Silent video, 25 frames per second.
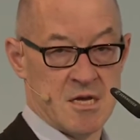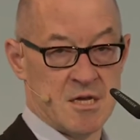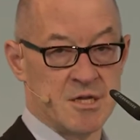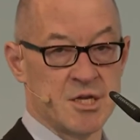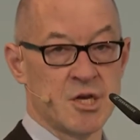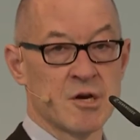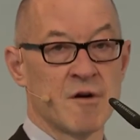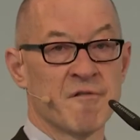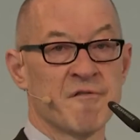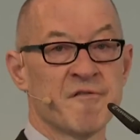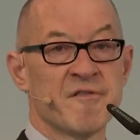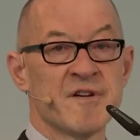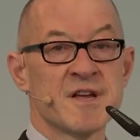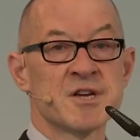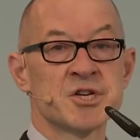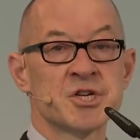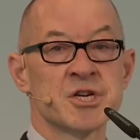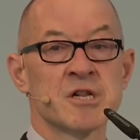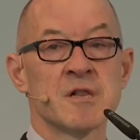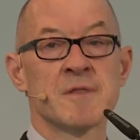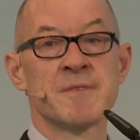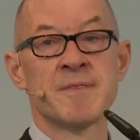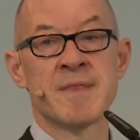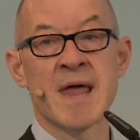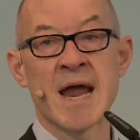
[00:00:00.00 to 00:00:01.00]
the
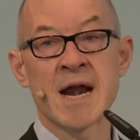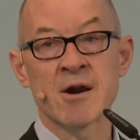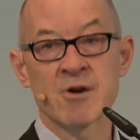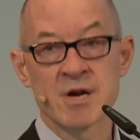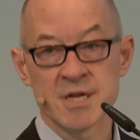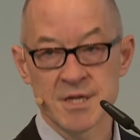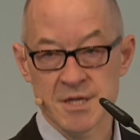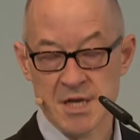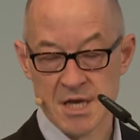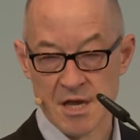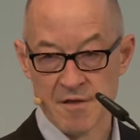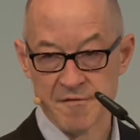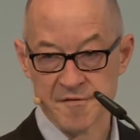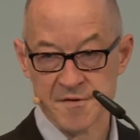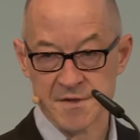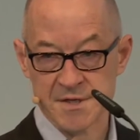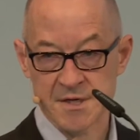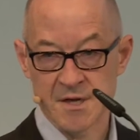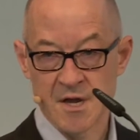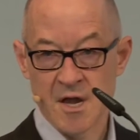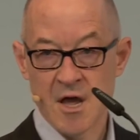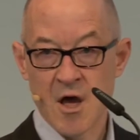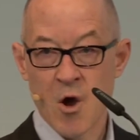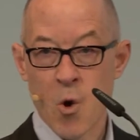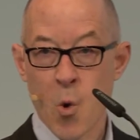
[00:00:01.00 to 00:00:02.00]
official narratives
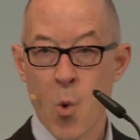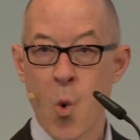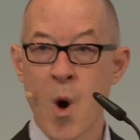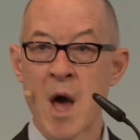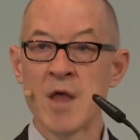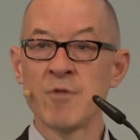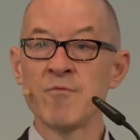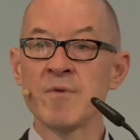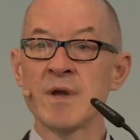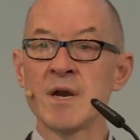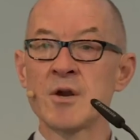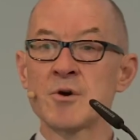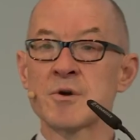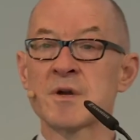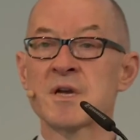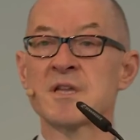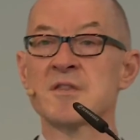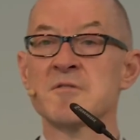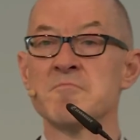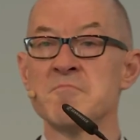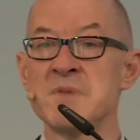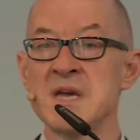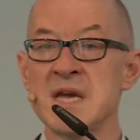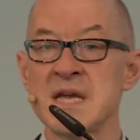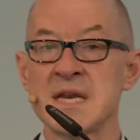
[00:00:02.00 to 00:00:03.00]
when we look
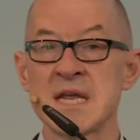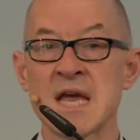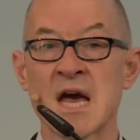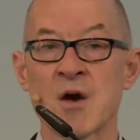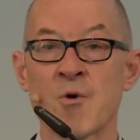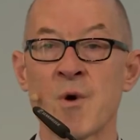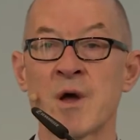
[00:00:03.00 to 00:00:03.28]
at media,